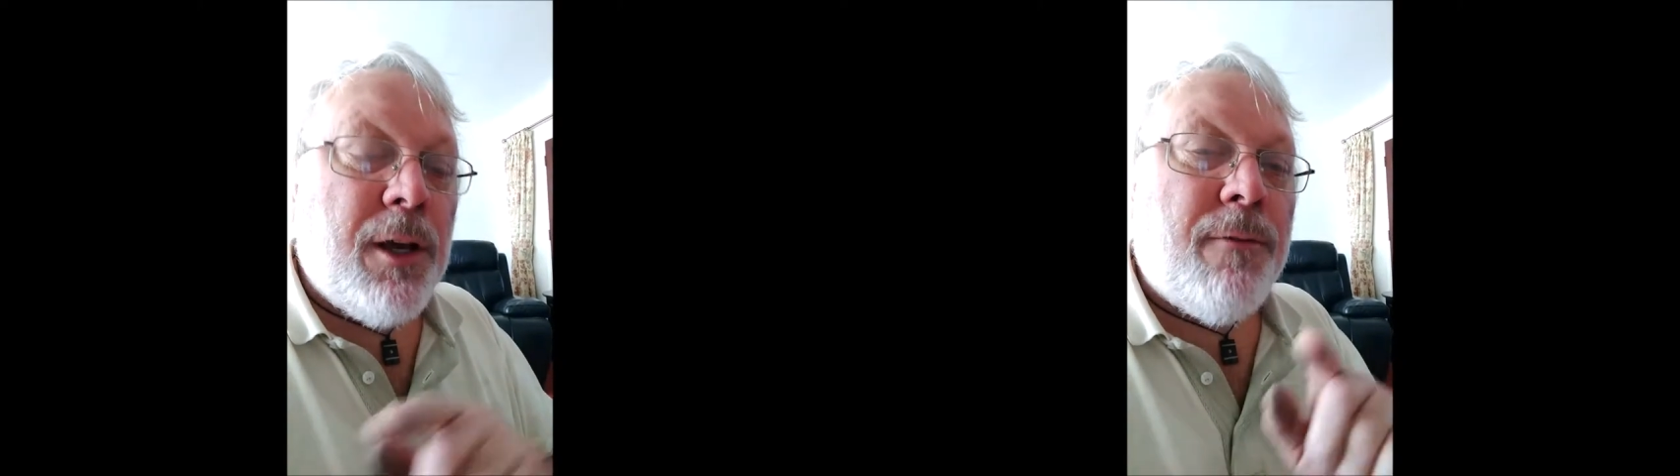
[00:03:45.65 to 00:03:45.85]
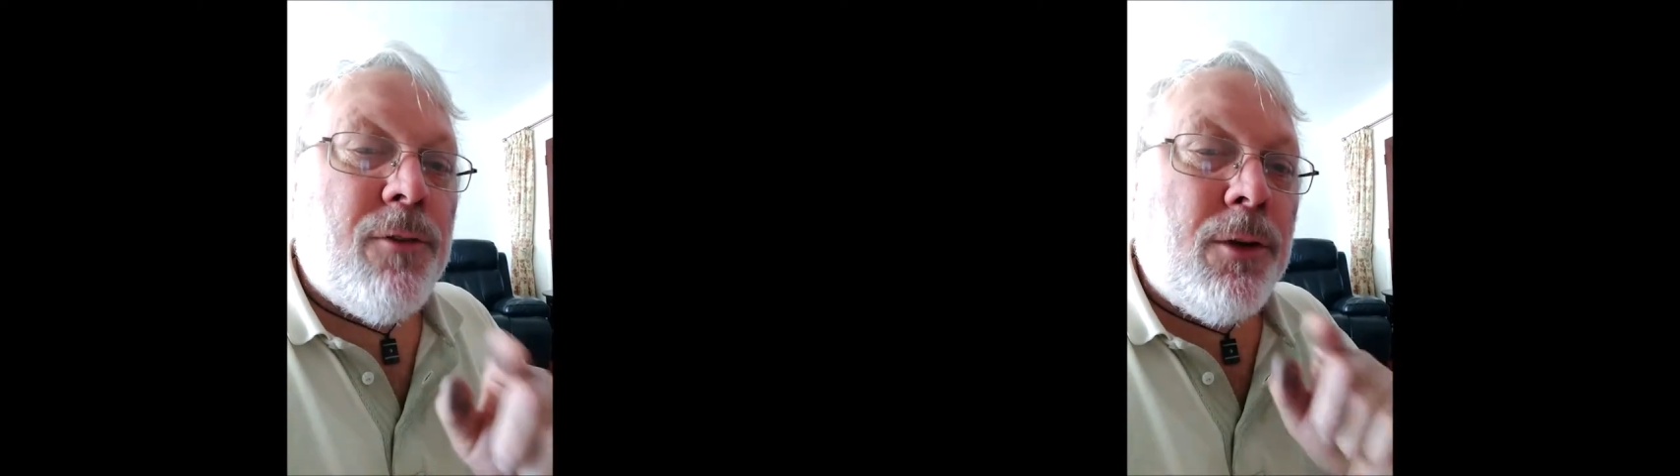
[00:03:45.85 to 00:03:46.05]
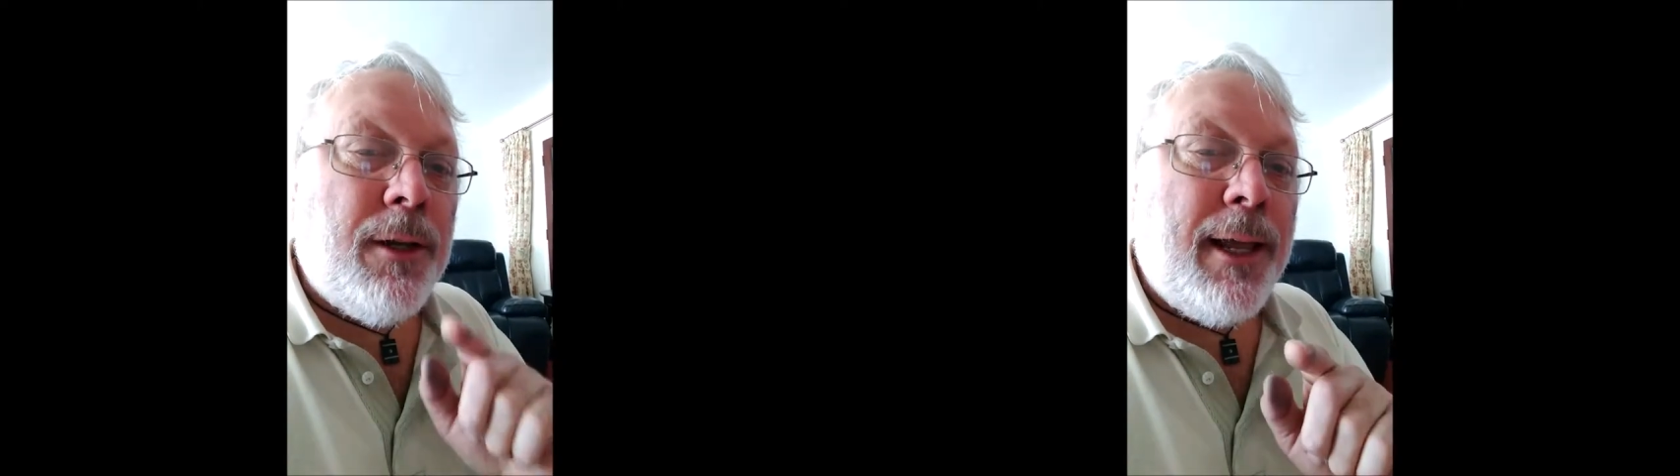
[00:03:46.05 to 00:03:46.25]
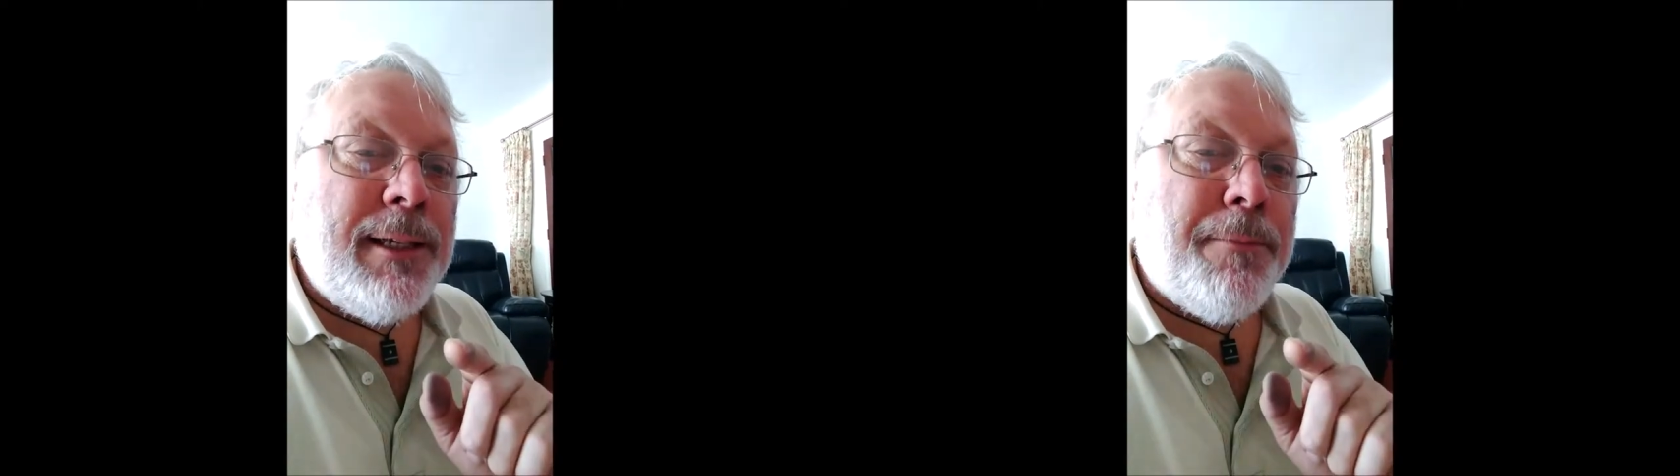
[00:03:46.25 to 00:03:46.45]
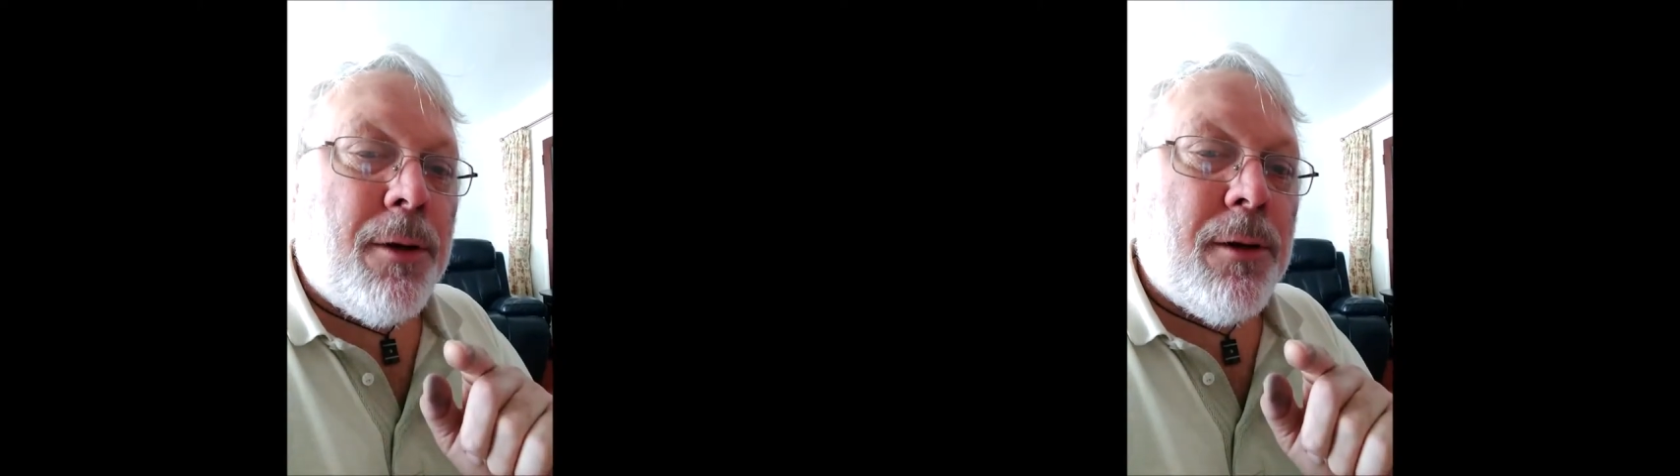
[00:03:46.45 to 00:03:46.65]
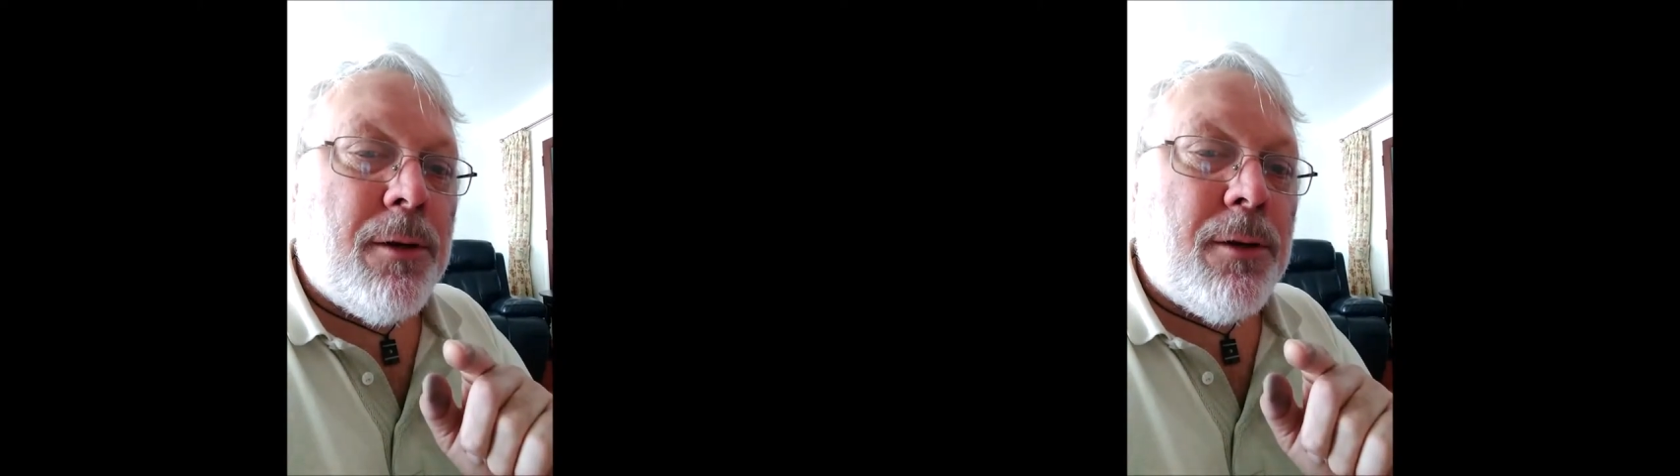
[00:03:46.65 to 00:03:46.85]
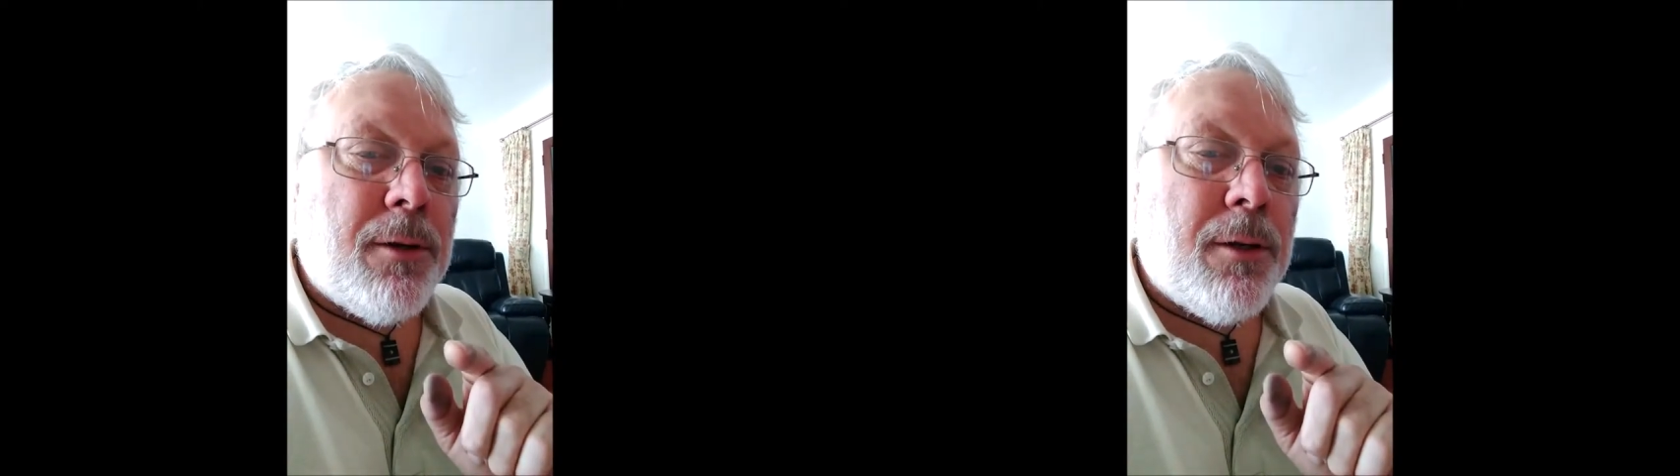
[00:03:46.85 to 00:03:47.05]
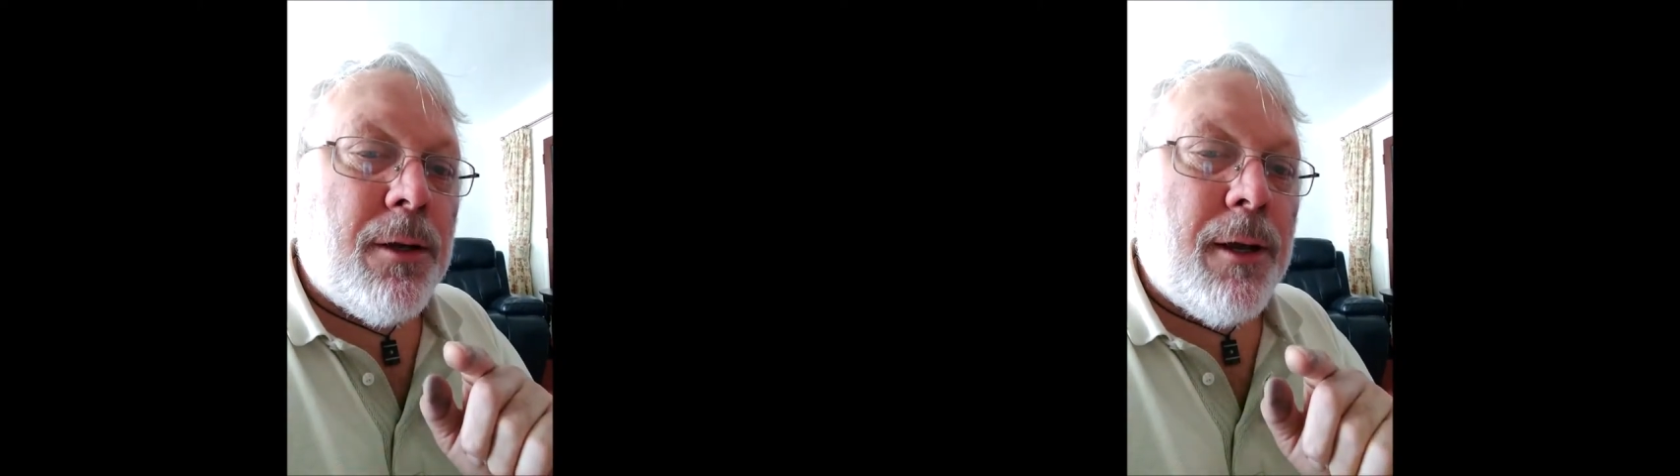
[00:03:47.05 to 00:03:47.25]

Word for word: I've done the letterbox,